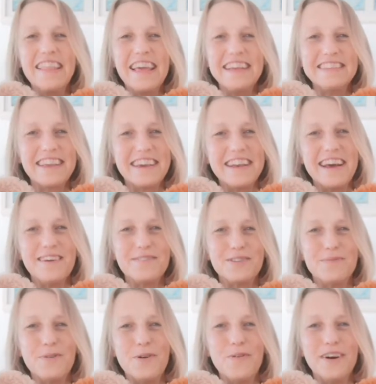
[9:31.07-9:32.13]
they sign up to
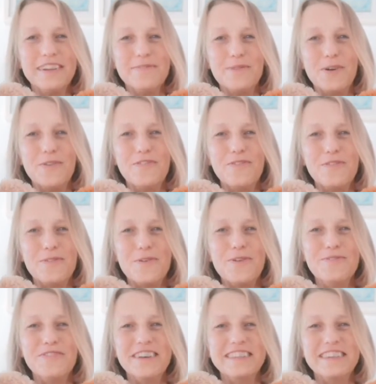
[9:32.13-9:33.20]
more, more
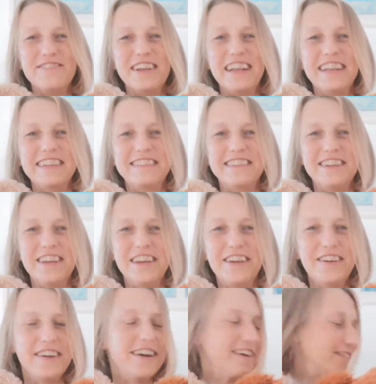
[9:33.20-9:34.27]
warm, fuzzy feelings
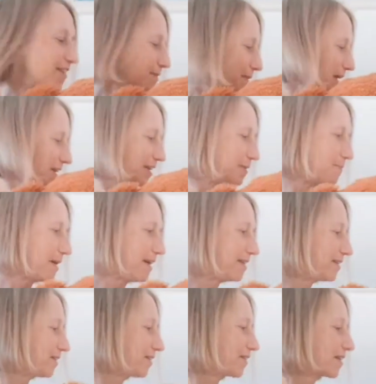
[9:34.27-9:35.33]
too. What about you, Bear
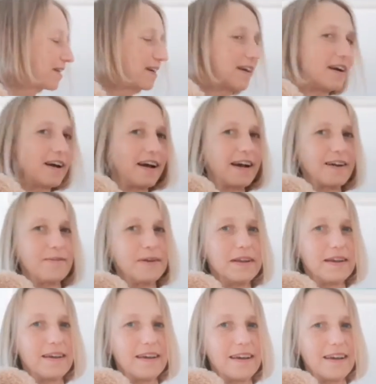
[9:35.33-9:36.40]
and Dog? I went,
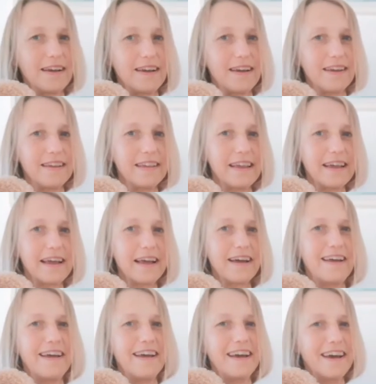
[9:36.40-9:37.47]
Yeah.